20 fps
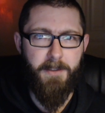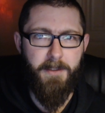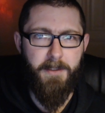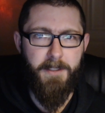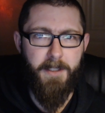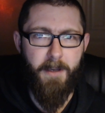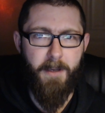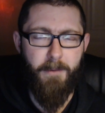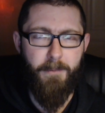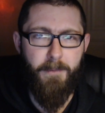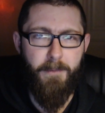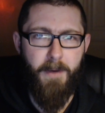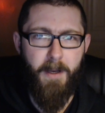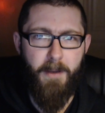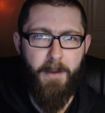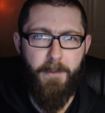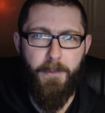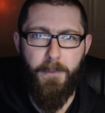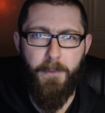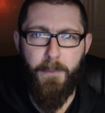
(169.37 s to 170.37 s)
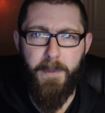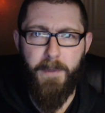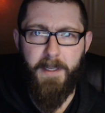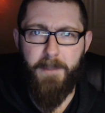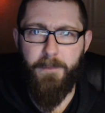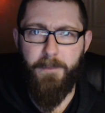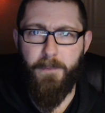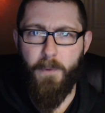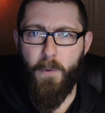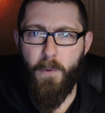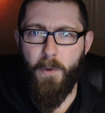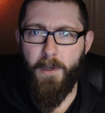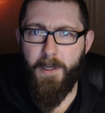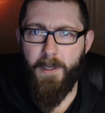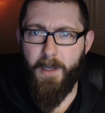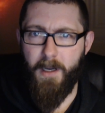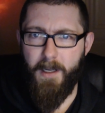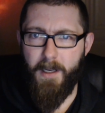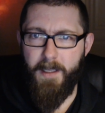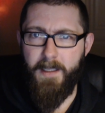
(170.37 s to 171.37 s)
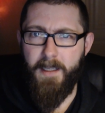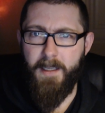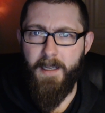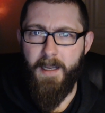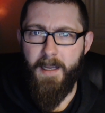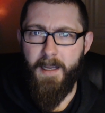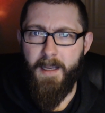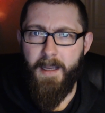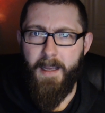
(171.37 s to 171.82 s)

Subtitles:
so he's got 5, 3, 4, 9.